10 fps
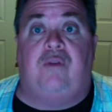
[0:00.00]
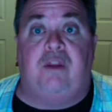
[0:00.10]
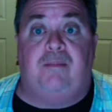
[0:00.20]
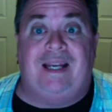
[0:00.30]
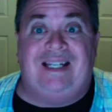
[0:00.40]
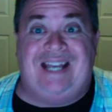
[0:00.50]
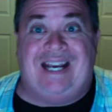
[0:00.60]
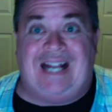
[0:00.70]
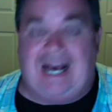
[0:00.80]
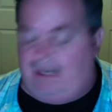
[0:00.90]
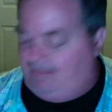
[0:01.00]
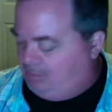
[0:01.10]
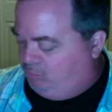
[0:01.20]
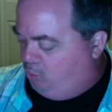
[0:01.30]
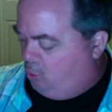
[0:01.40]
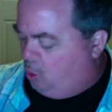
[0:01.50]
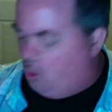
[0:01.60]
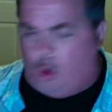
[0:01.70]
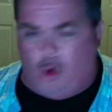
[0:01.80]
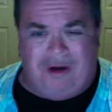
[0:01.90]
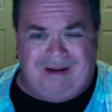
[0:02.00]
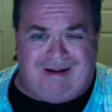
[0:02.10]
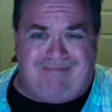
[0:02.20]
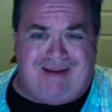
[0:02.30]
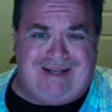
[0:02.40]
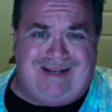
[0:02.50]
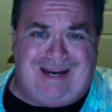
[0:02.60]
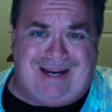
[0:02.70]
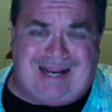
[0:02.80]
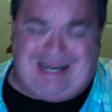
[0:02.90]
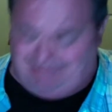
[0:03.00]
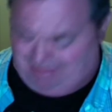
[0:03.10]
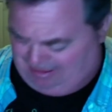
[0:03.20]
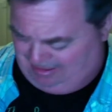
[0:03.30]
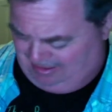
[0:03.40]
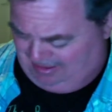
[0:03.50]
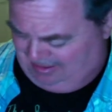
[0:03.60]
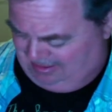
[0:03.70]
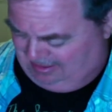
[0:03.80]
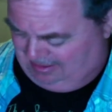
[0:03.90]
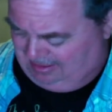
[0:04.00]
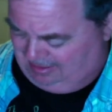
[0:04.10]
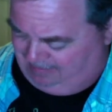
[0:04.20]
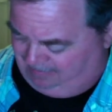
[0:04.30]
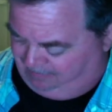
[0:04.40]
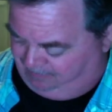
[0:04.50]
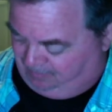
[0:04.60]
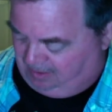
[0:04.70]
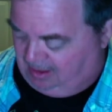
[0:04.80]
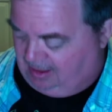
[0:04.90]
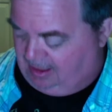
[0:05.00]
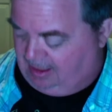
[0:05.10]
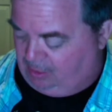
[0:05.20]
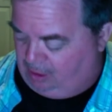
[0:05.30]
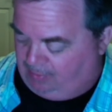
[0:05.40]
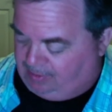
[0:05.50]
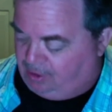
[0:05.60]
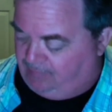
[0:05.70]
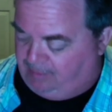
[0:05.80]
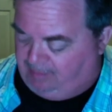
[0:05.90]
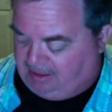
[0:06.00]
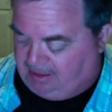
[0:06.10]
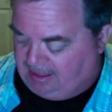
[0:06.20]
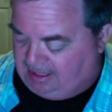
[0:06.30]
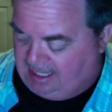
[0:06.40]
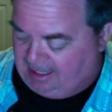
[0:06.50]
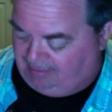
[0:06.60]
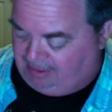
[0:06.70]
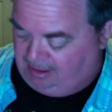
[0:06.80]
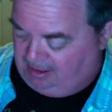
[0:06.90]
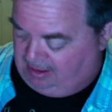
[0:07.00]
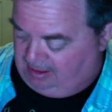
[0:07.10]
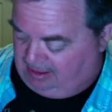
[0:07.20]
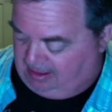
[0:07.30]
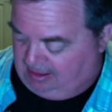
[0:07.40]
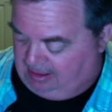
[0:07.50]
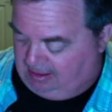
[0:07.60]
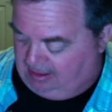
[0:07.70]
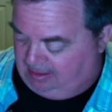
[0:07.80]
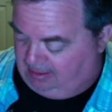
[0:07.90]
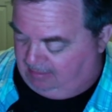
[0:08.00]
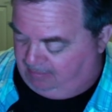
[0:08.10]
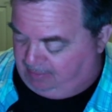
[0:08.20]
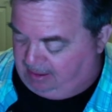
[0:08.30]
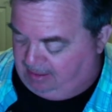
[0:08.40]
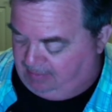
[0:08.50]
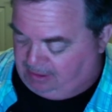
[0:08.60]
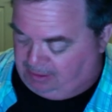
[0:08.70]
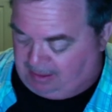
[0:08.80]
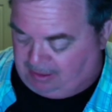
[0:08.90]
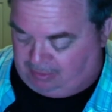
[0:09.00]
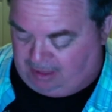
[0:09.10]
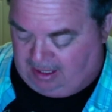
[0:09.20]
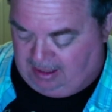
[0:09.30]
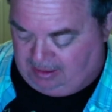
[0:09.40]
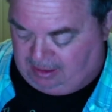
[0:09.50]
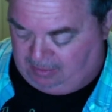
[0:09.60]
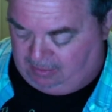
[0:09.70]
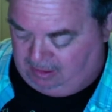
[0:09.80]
big ticket items. The big ticket items. I don't always go for the big ticket items, but it was a special day. So